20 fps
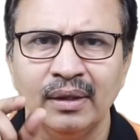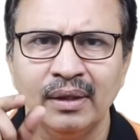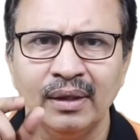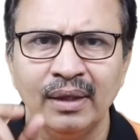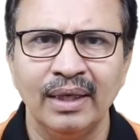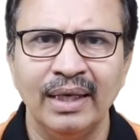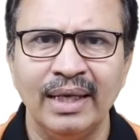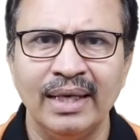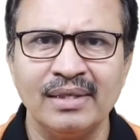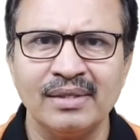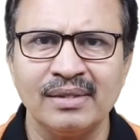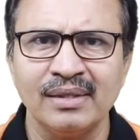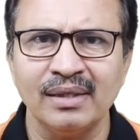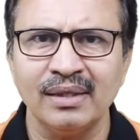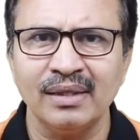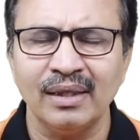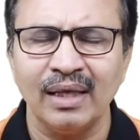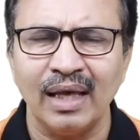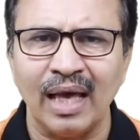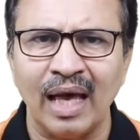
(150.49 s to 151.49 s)

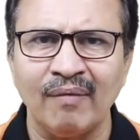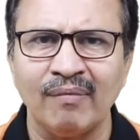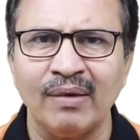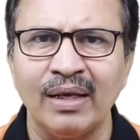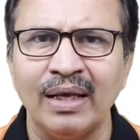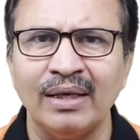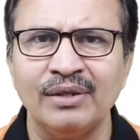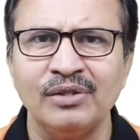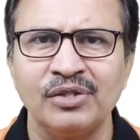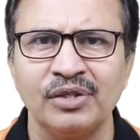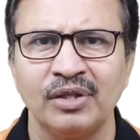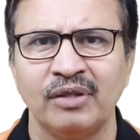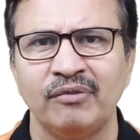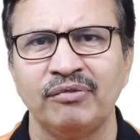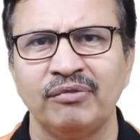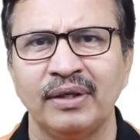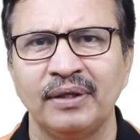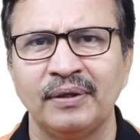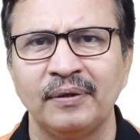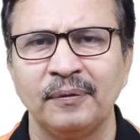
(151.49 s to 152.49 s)
laser avalanche
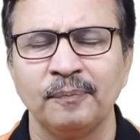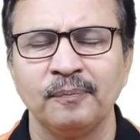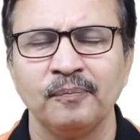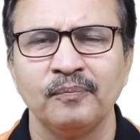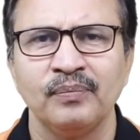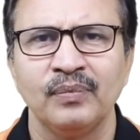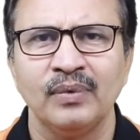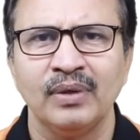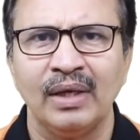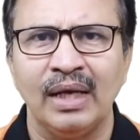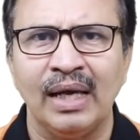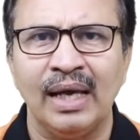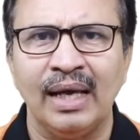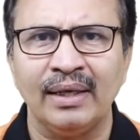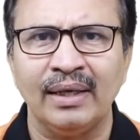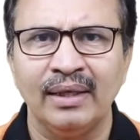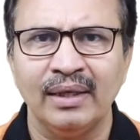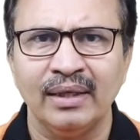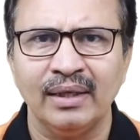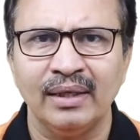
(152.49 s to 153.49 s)
effect
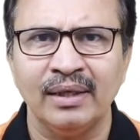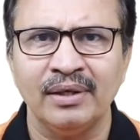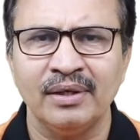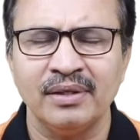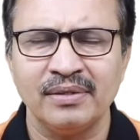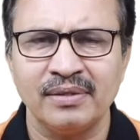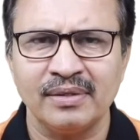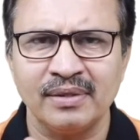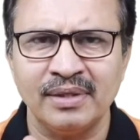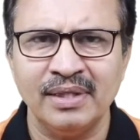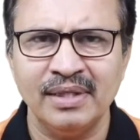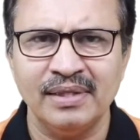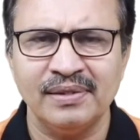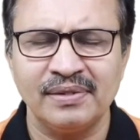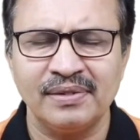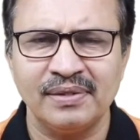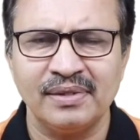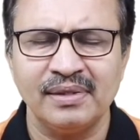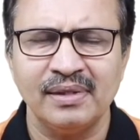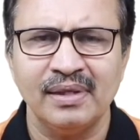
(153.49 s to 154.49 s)
and it is
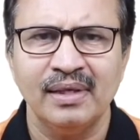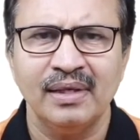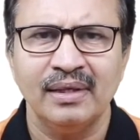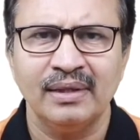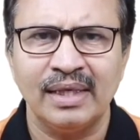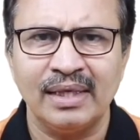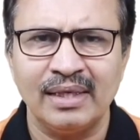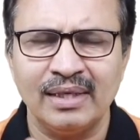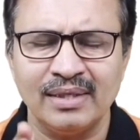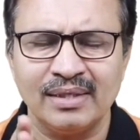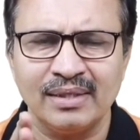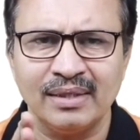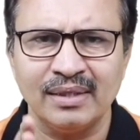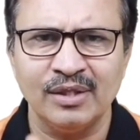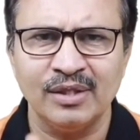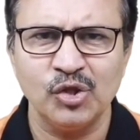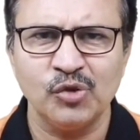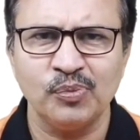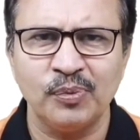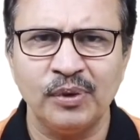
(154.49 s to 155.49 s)
this that it is in
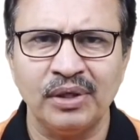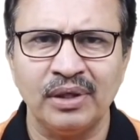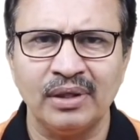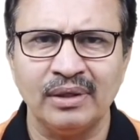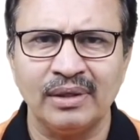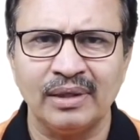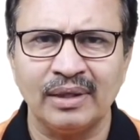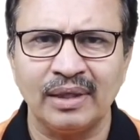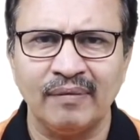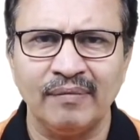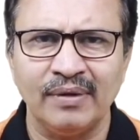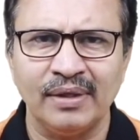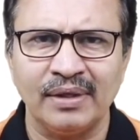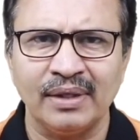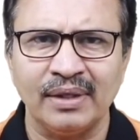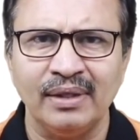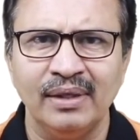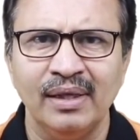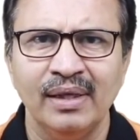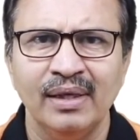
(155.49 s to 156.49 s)
this particular
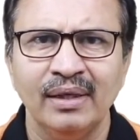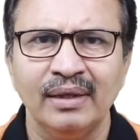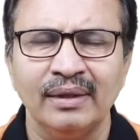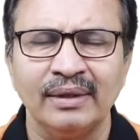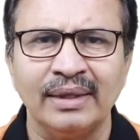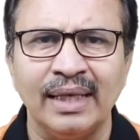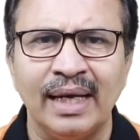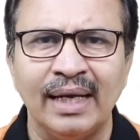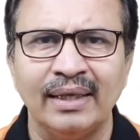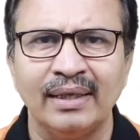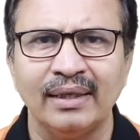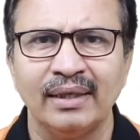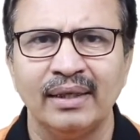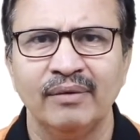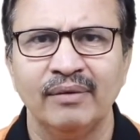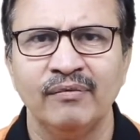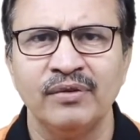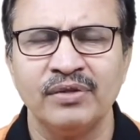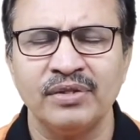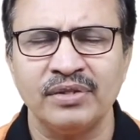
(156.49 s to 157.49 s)
cavity that
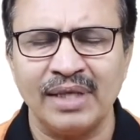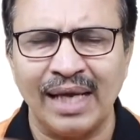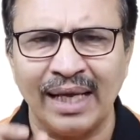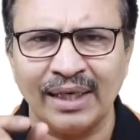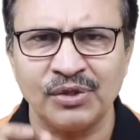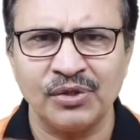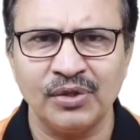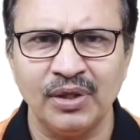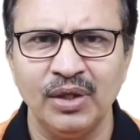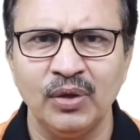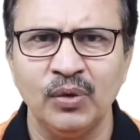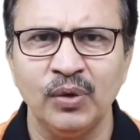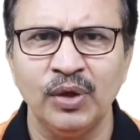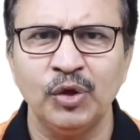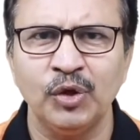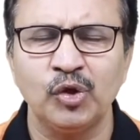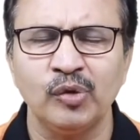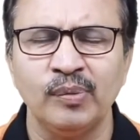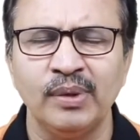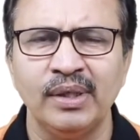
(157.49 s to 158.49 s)
which is actually
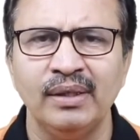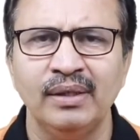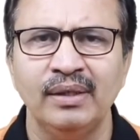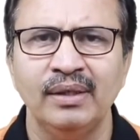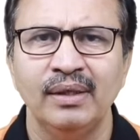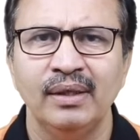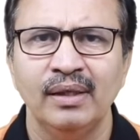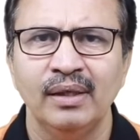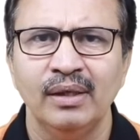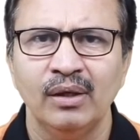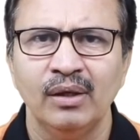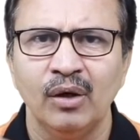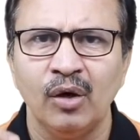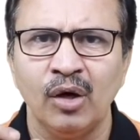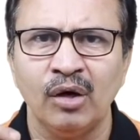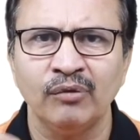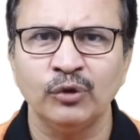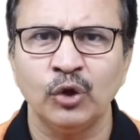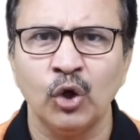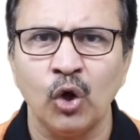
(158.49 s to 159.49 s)
going to be
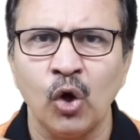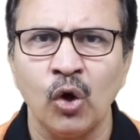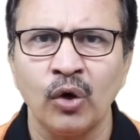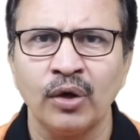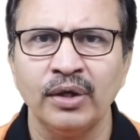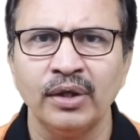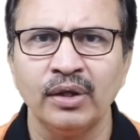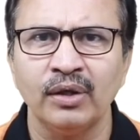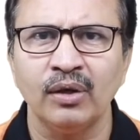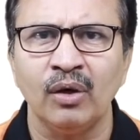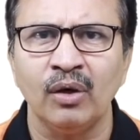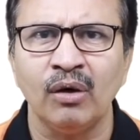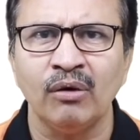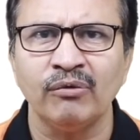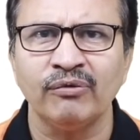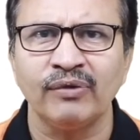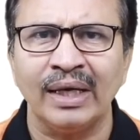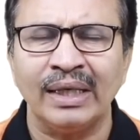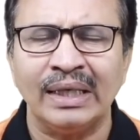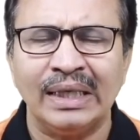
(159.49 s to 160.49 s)
of the order of
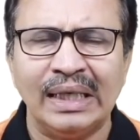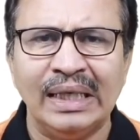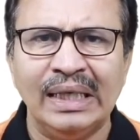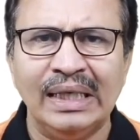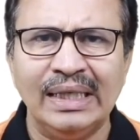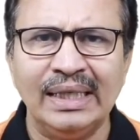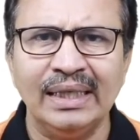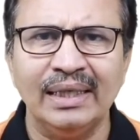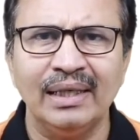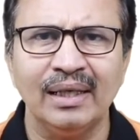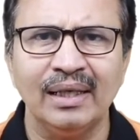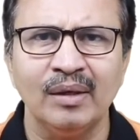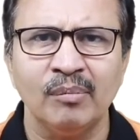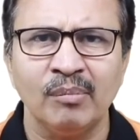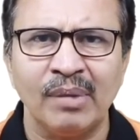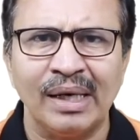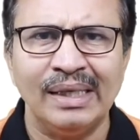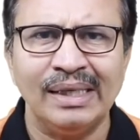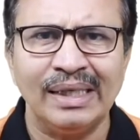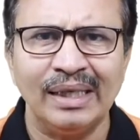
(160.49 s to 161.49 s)
an integral
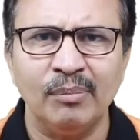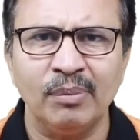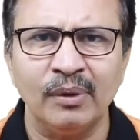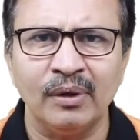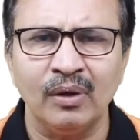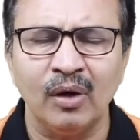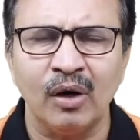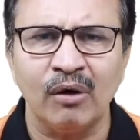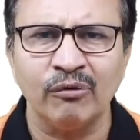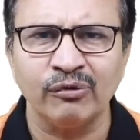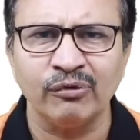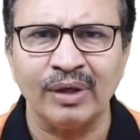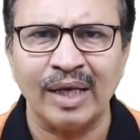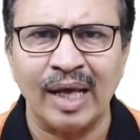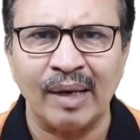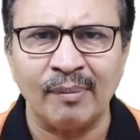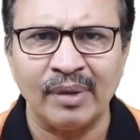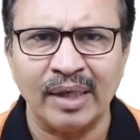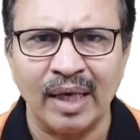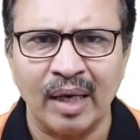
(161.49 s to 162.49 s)
multiple of
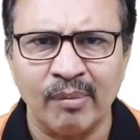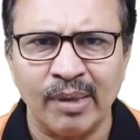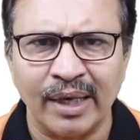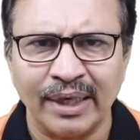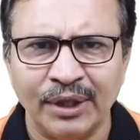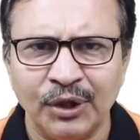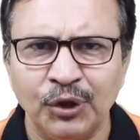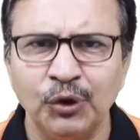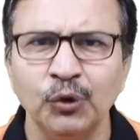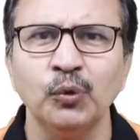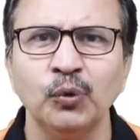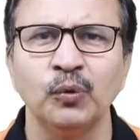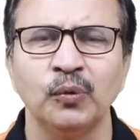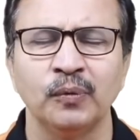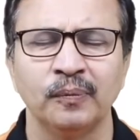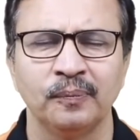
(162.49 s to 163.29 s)
lambda by 2.